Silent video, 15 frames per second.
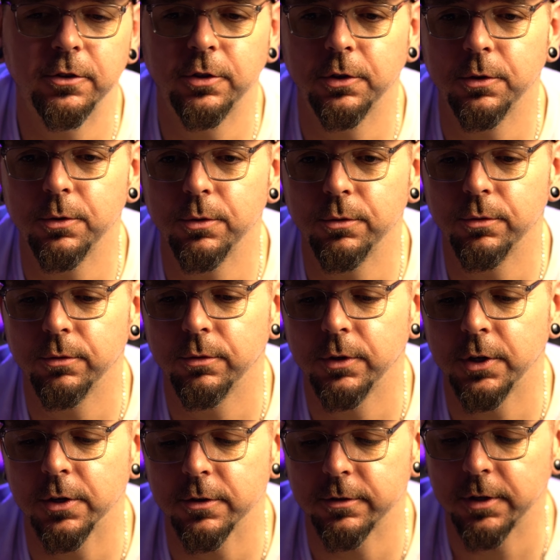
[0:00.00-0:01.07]
tune
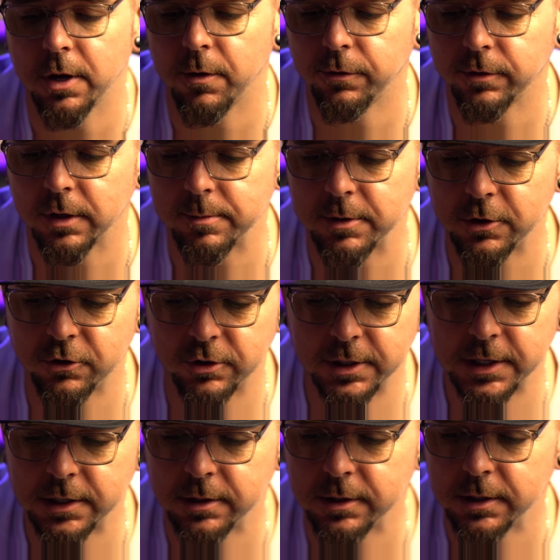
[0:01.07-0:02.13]
yourself to the
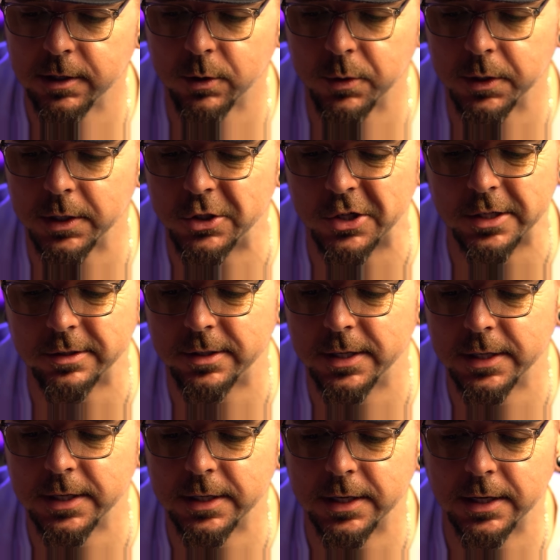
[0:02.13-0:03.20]
machine. You need to quit
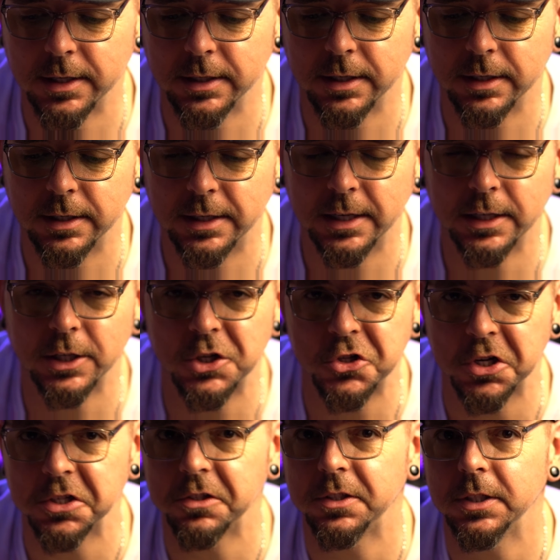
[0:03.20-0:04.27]
adjusting it and get
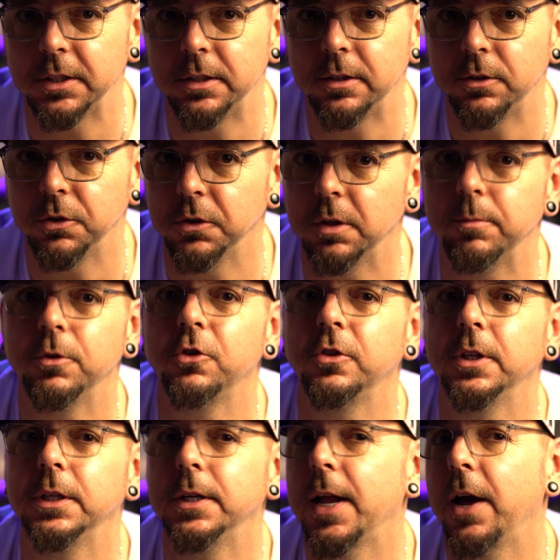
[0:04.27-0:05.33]
adjusted to the
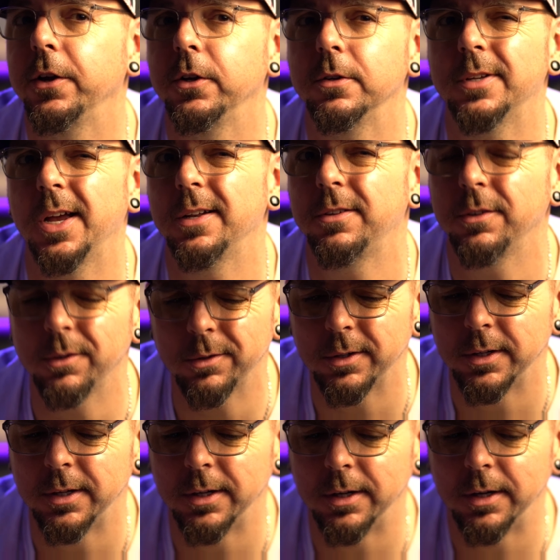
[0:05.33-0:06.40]
machine and how you tattoo.
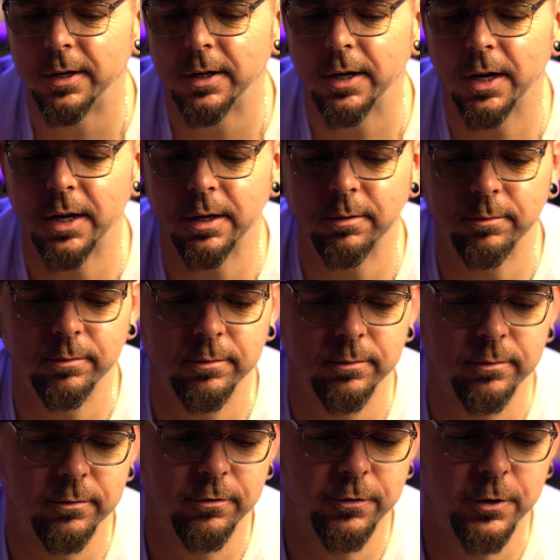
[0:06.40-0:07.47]

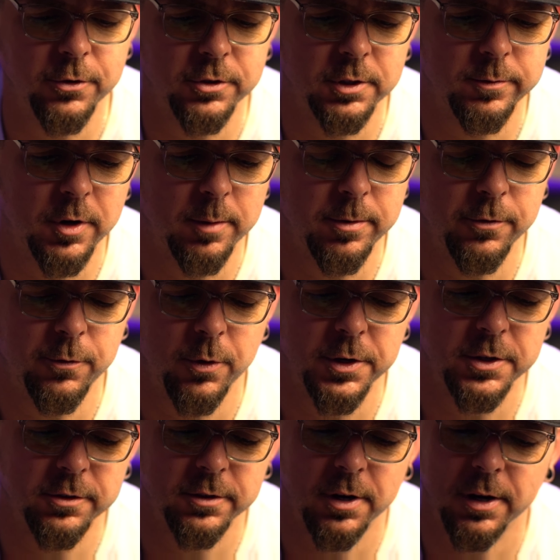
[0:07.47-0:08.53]
First of all, before
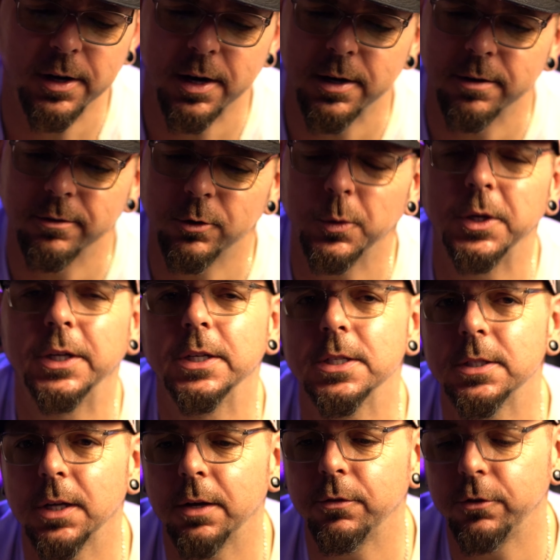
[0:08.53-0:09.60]
you start kind of tweaking
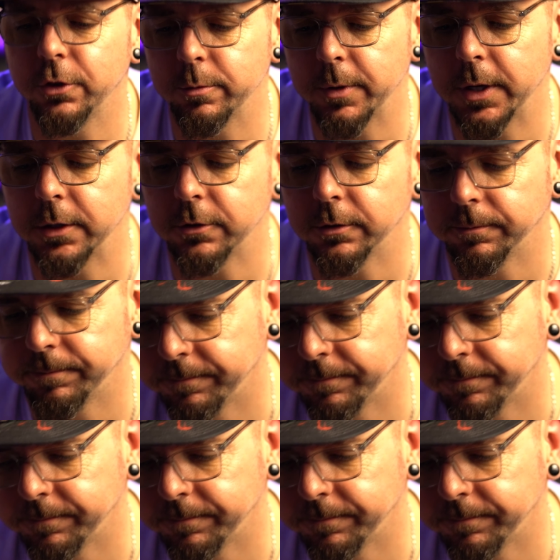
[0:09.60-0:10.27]
stuff too much.